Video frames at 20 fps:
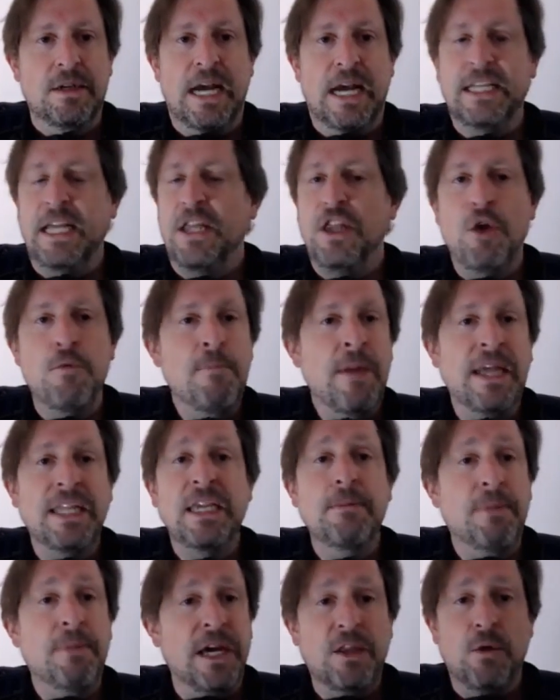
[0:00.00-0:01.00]
And I know
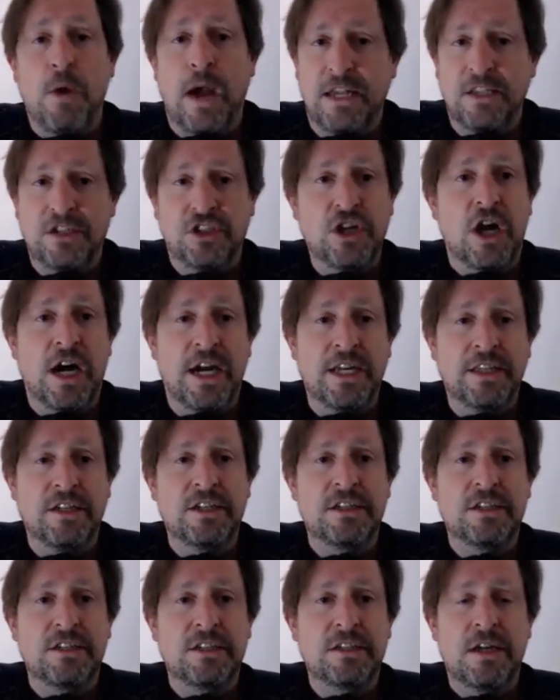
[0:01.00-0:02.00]
many, by the way,
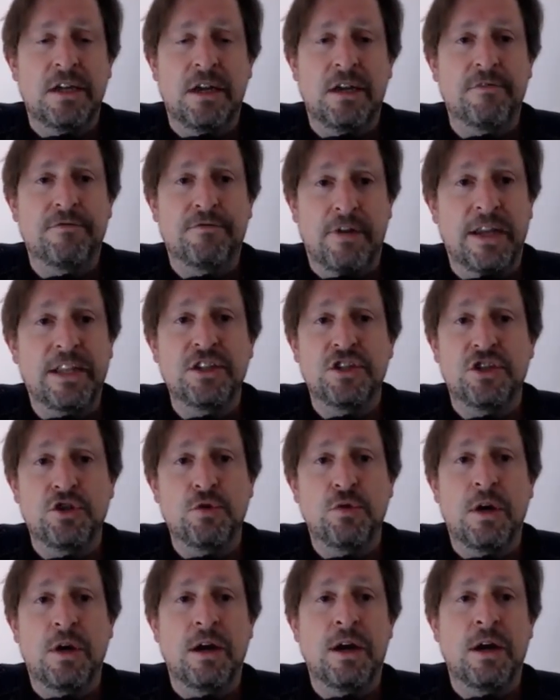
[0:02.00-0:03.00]
Zionist friends
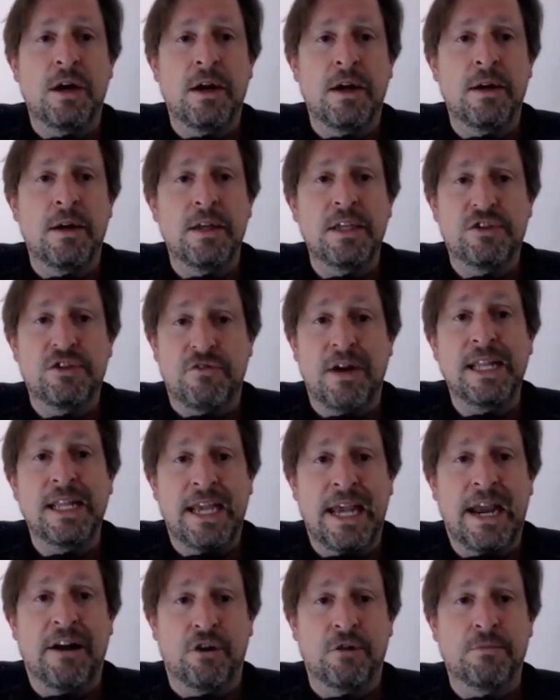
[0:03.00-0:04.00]
who are
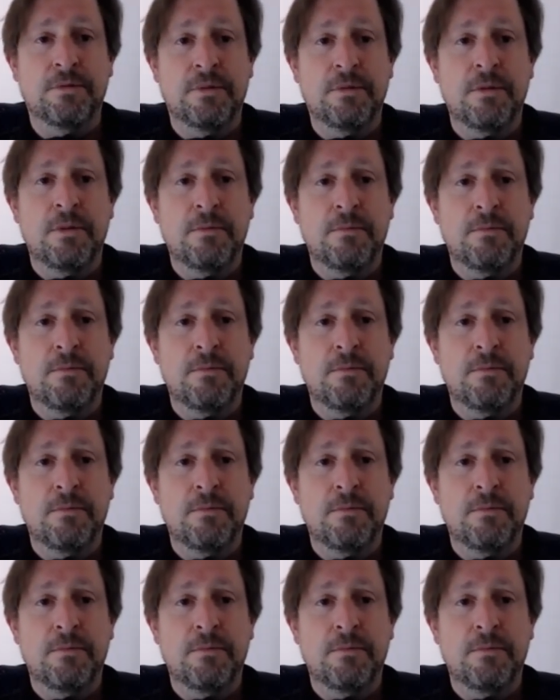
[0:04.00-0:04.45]
Israeli Arab.